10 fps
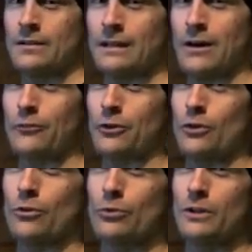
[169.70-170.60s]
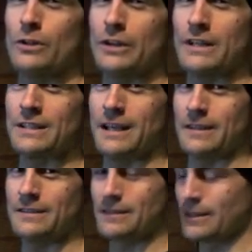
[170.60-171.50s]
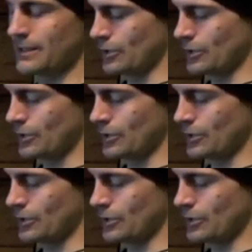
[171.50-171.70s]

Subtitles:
Now if you're a real nutcase,